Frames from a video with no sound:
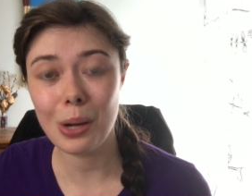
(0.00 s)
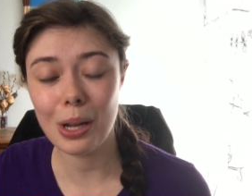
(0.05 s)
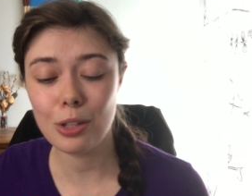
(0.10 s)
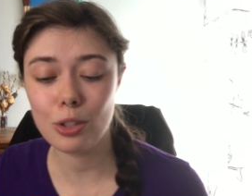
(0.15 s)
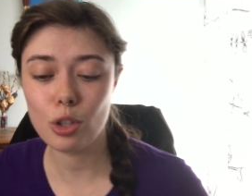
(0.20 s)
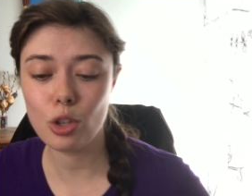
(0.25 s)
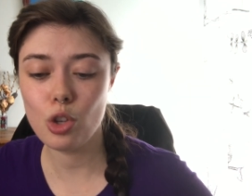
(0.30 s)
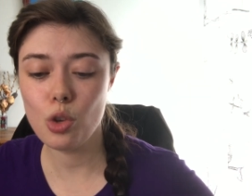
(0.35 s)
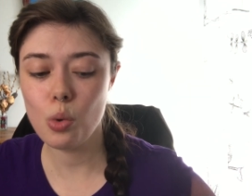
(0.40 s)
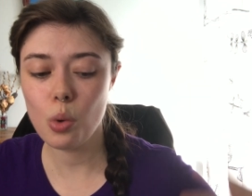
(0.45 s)
and
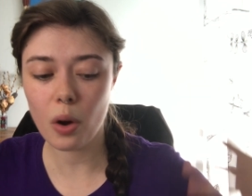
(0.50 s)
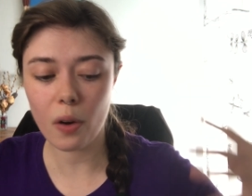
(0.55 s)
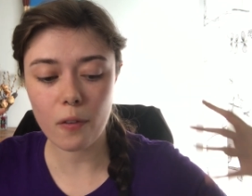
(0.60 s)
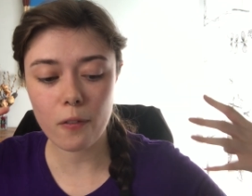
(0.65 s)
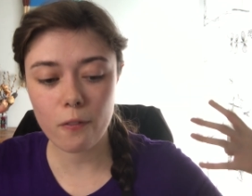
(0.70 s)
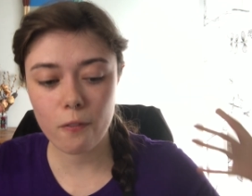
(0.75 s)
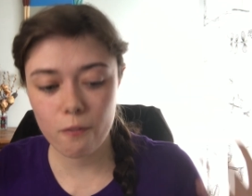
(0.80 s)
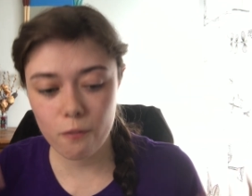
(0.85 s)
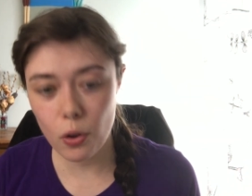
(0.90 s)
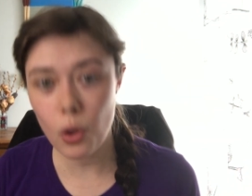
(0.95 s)
so you are
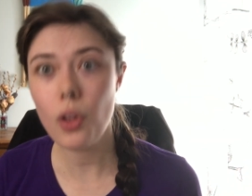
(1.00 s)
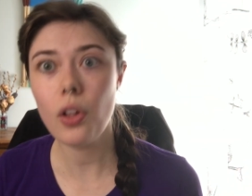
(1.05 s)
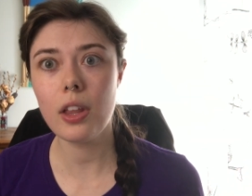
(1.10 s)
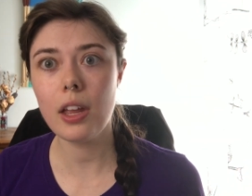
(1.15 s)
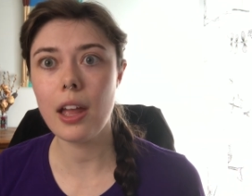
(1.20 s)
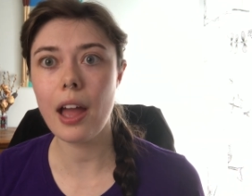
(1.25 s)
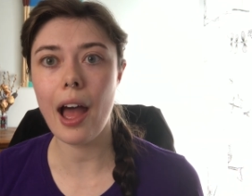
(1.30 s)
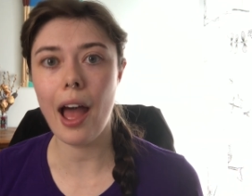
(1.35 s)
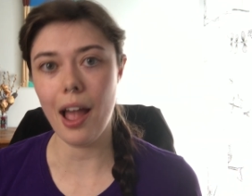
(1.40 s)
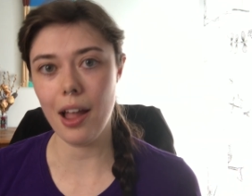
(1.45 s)

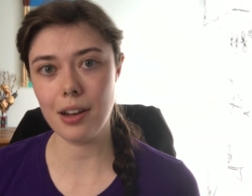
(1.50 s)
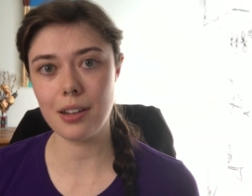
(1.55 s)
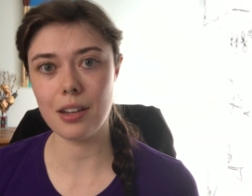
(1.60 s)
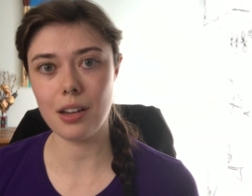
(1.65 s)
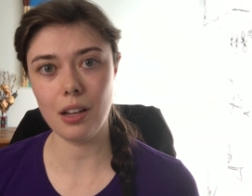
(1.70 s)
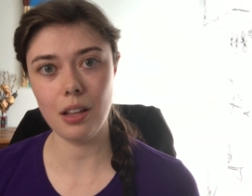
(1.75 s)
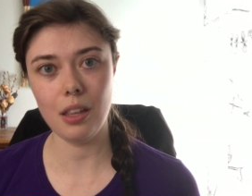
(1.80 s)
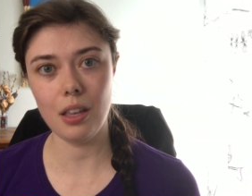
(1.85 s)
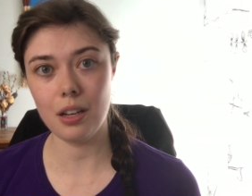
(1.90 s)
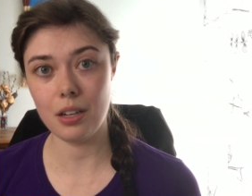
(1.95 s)
fully
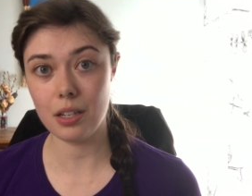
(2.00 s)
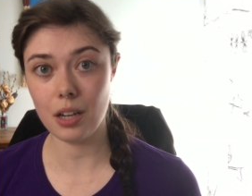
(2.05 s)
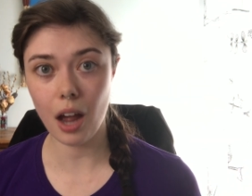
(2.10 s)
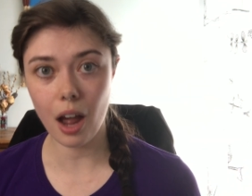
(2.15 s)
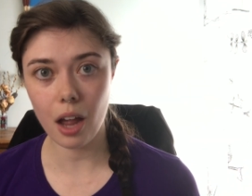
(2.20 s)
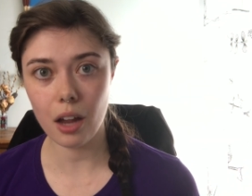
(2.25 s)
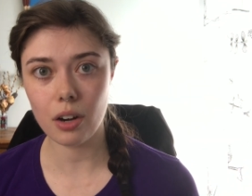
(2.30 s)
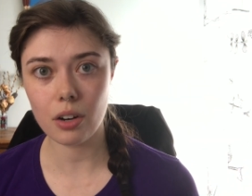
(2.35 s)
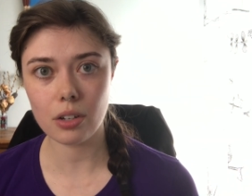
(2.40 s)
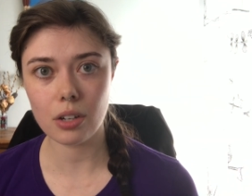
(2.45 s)
acting the
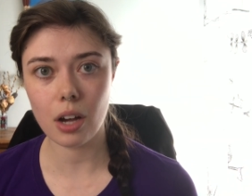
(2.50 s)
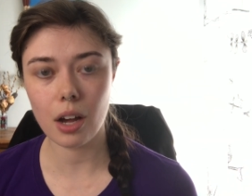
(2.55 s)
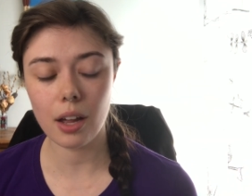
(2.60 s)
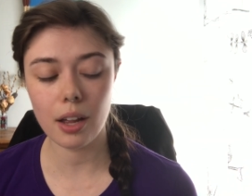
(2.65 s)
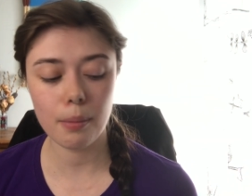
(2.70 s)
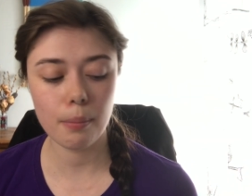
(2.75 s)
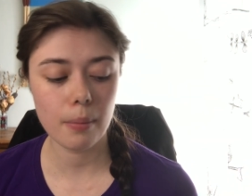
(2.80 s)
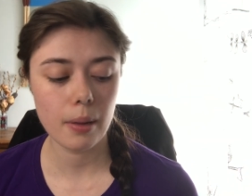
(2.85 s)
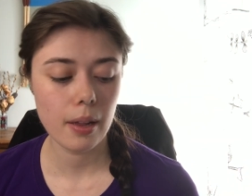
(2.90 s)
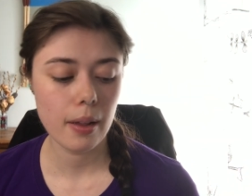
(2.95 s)
entire time.